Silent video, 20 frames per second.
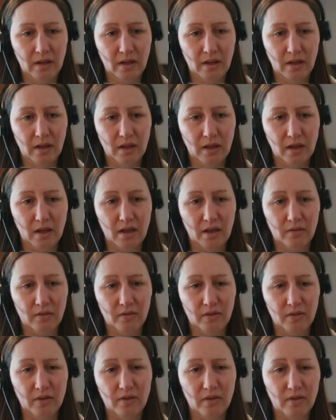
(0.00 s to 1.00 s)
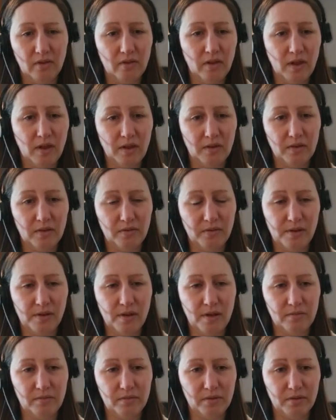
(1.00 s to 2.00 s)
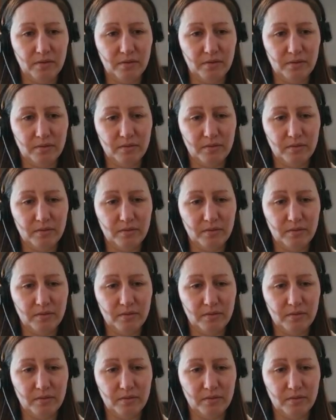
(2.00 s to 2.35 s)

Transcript: And this is the end of the level